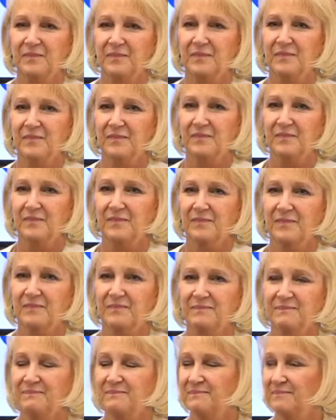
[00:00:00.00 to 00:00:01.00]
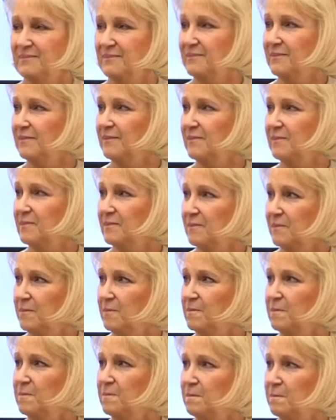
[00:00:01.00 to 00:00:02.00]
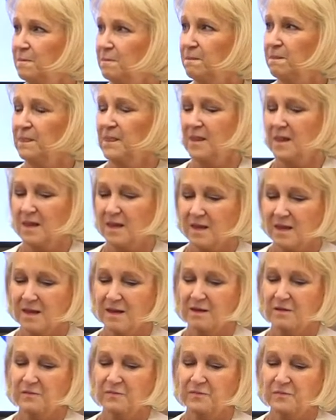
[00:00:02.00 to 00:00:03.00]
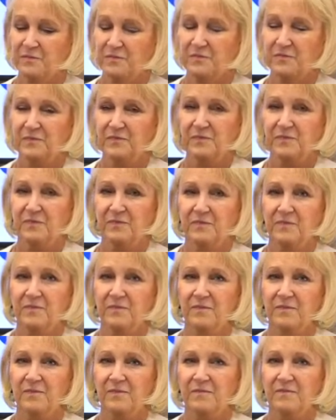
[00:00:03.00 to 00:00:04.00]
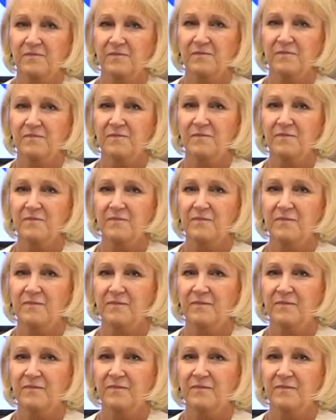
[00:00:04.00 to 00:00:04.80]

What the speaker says: No words are spoken by the person on screen.